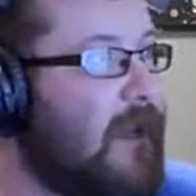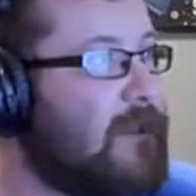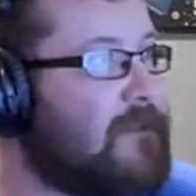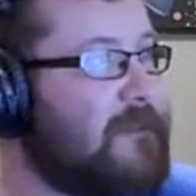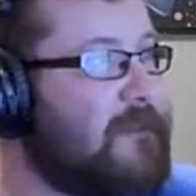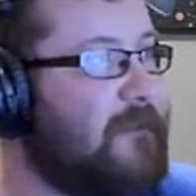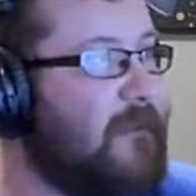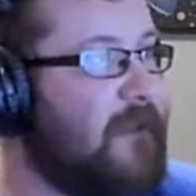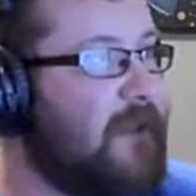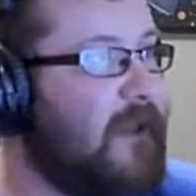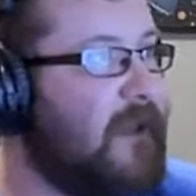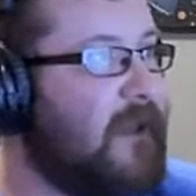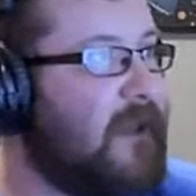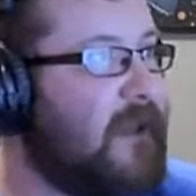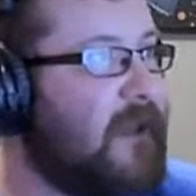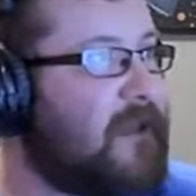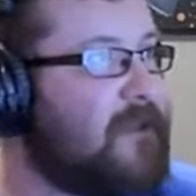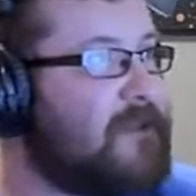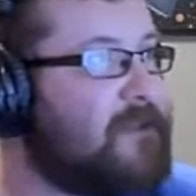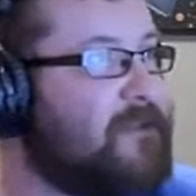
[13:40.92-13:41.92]
just feel
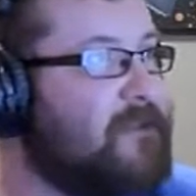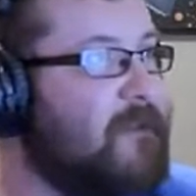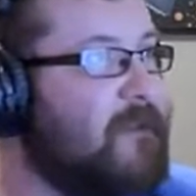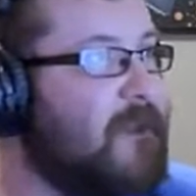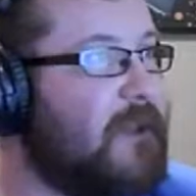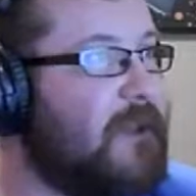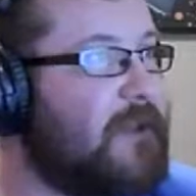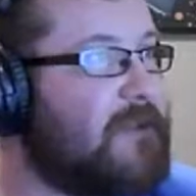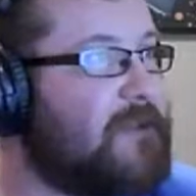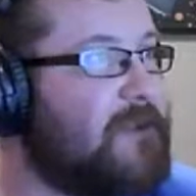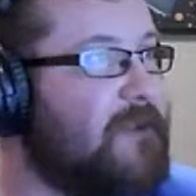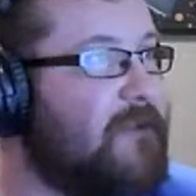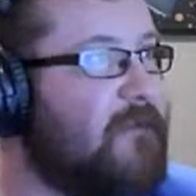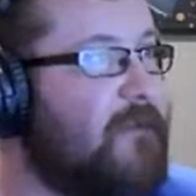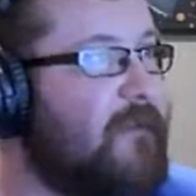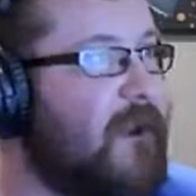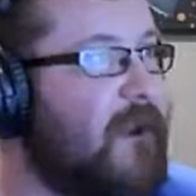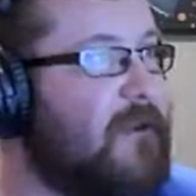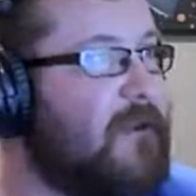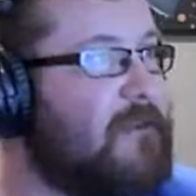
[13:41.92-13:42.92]
like it's
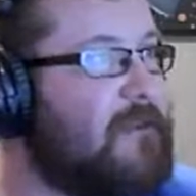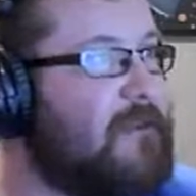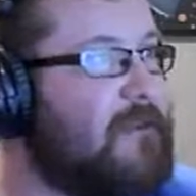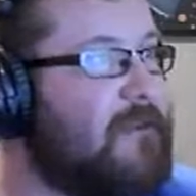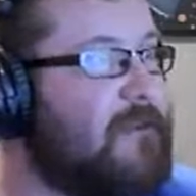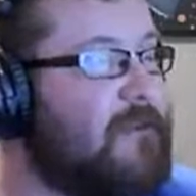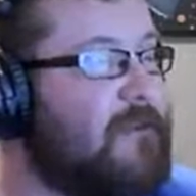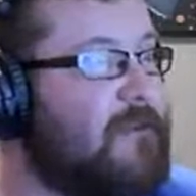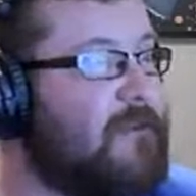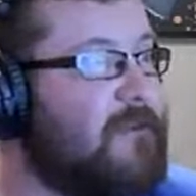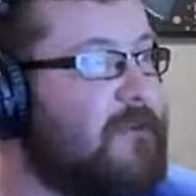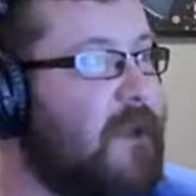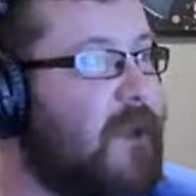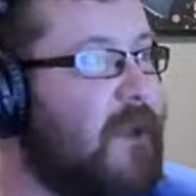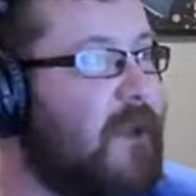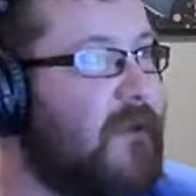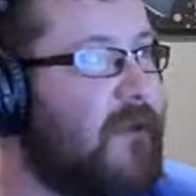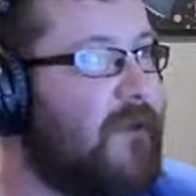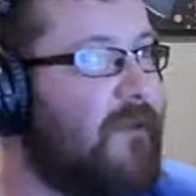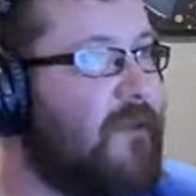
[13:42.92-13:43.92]
unfair to
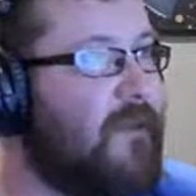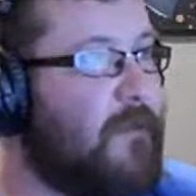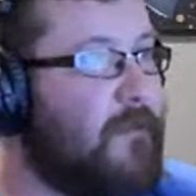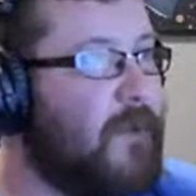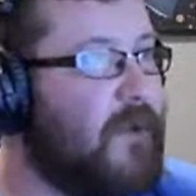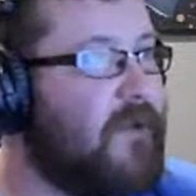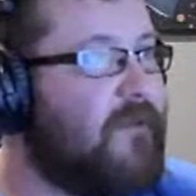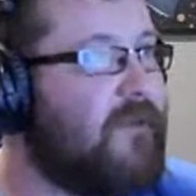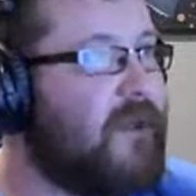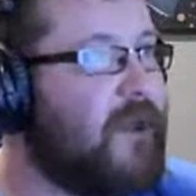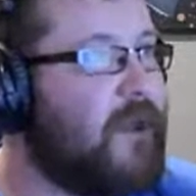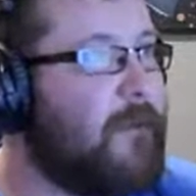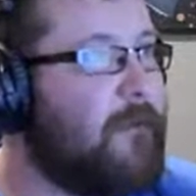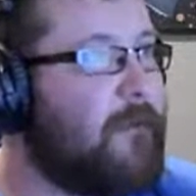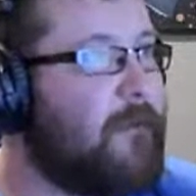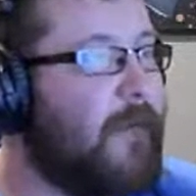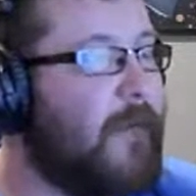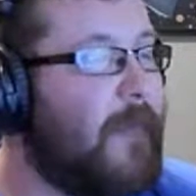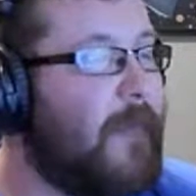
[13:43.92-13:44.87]
the movie